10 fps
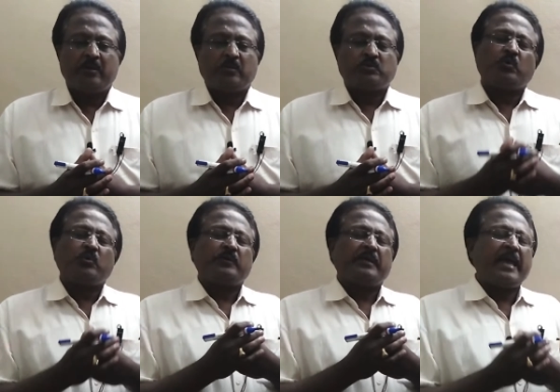
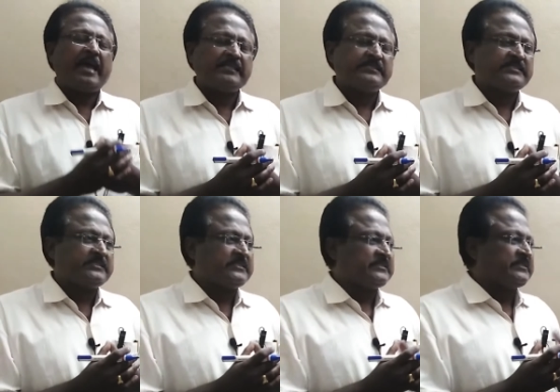So
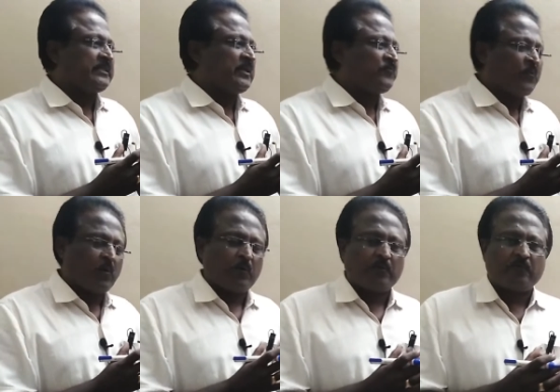hence,
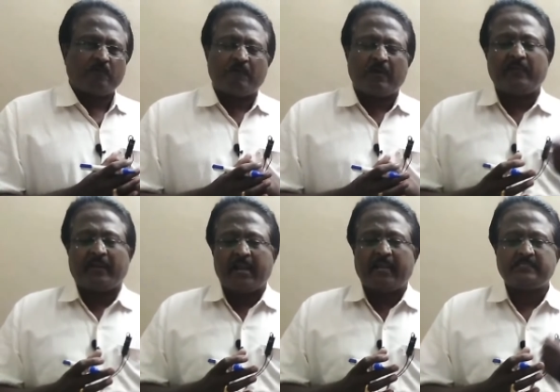therefore, what we
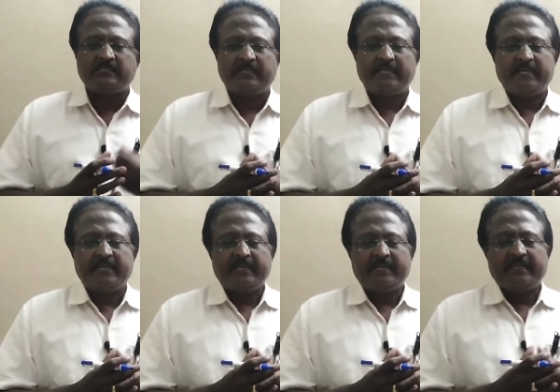call as,
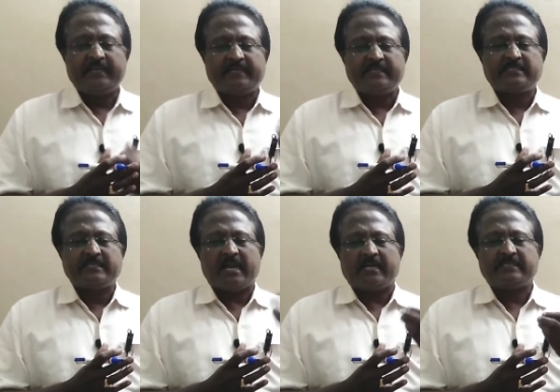it is
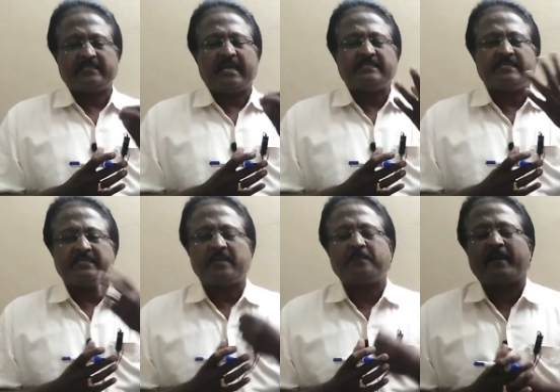called as
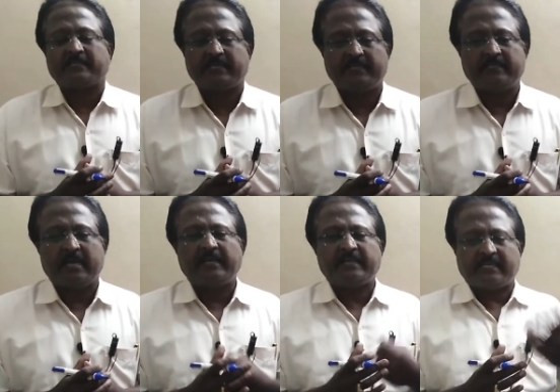digenetic parasite
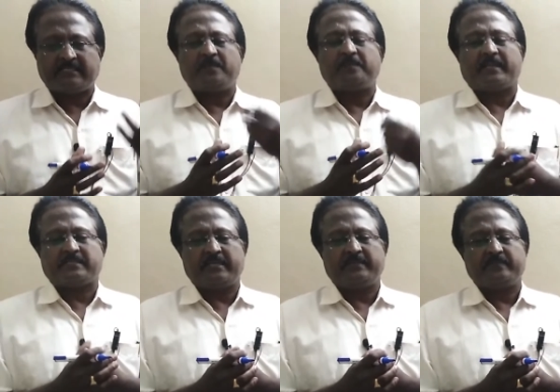or digenic
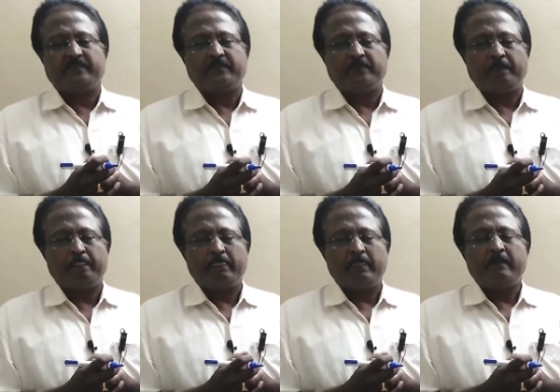parasite.
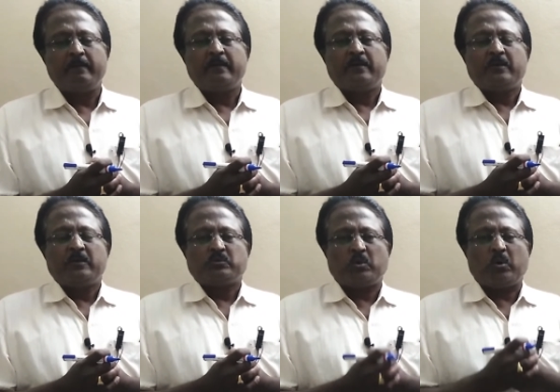
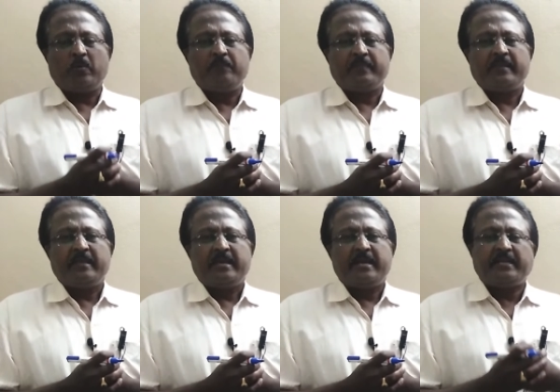So
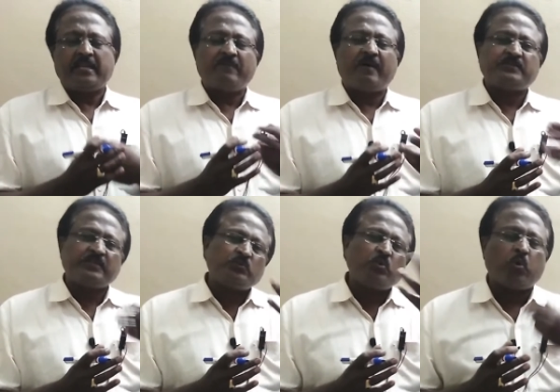it involves
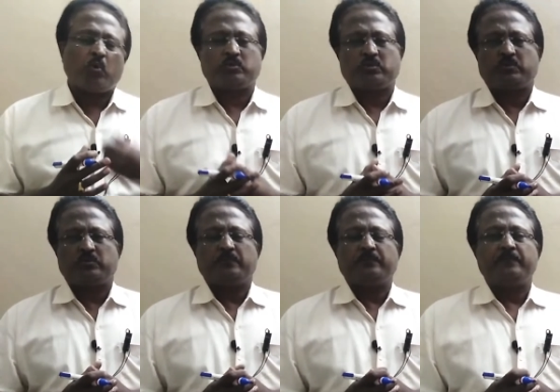in two hosts.